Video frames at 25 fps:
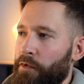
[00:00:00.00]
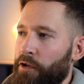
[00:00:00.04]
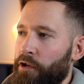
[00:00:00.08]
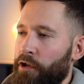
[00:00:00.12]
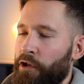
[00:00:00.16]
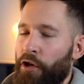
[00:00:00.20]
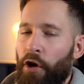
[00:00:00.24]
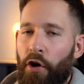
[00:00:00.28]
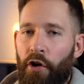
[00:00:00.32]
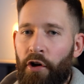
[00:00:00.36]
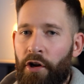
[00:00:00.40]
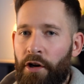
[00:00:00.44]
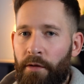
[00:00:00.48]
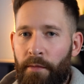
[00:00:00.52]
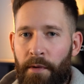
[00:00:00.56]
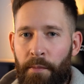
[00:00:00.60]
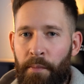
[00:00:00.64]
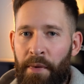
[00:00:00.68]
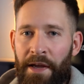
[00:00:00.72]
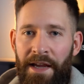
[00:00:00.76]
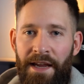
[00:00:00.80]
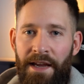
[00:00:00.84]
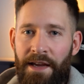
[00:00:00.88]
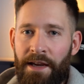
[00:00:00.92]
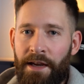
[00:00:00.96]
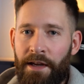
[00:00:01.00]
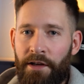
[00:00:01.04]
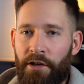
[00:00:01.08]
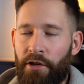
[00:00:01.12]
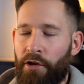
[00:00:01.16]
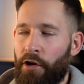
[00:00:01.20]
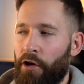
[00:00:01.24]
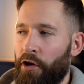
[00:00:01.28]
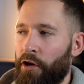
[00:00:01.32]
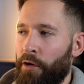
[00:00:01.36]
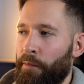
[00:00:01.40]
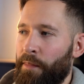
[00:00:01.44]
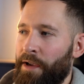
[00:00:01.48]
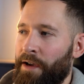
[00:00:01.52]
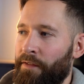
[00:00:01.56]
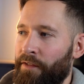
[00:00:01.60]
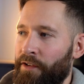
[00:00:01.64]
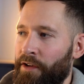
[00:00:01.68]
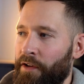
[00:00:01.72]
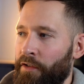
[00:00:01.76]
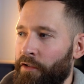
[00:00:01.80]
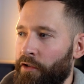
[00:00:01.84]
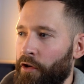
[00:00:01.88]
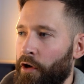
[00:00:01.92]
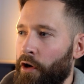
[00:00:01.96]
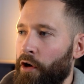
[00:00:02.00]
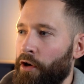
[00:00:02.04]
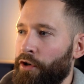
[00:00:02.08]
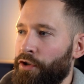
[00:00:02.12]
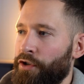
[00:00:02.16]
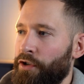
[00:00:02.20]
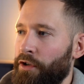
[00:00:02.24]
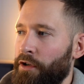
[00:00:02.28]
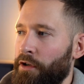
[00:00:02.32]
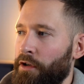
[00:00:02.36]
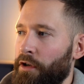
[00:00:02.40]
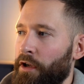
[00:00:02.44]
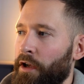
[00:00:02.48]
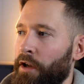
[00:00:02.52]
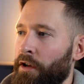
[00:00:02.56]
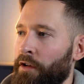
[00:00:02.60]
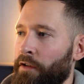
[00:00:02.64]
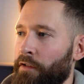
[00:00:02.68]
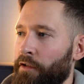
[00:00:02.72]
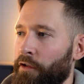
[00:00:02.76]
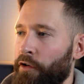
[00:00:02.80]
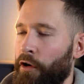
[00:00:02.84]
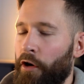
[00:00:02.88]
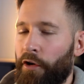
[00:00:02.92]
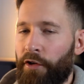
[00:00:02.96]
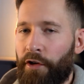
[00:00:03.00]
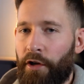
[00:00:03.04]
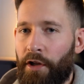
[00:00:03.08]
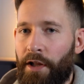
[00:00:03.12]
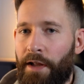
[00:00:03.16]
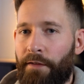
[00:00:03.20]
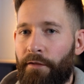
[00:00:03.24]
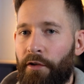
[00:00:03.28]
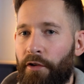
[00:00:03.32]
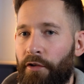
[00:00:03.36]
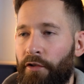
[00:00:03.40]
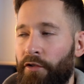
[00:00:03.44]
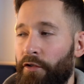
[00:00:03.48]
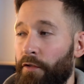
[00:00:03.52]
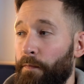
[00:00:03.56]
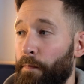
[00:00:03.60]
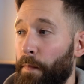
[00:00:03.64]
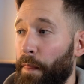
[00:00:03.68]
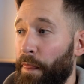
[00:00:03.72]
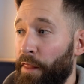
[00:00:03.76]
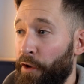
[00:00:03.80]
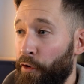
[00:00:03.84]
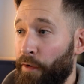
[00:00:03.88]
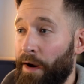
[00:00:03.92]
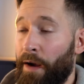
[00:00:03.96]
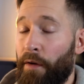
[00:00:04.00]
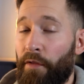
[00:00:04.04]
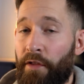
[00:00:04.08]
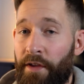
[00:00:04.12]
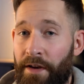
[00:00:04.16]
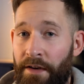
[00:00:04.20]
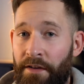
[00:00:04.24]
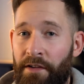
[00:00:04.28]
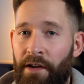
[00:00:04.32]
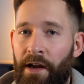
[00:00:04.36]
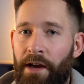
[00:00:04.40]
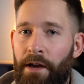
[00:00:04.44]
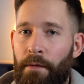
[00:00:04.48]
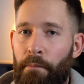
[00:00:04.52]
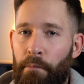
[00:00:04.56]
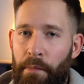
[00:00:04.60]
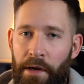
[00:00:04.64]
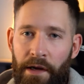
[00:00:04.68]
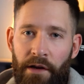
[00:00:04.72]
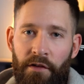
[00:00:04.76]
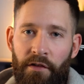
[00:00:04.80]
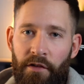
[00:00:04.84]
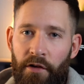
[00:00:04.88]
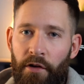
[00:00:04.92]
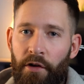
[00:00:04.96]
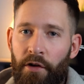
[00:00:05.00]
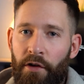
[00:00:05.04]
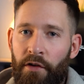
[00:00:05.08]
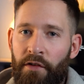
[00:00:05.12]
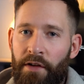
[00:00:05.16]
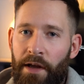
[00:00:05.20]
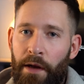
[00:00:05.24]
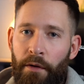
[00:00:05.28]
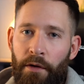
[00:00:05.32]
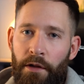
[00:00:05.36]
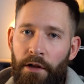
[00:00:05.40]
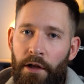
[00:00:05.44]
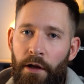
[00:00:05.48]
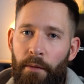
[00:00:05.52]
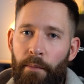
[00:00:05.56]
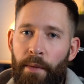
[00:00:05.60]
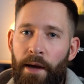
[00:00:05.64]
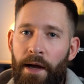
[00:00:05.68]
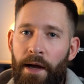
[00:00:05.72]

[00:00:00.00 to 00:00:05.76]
you're not gonna be peaking, you're not gonna be having distortion, and your audio levels throughout the entire mix are gonna sound a lot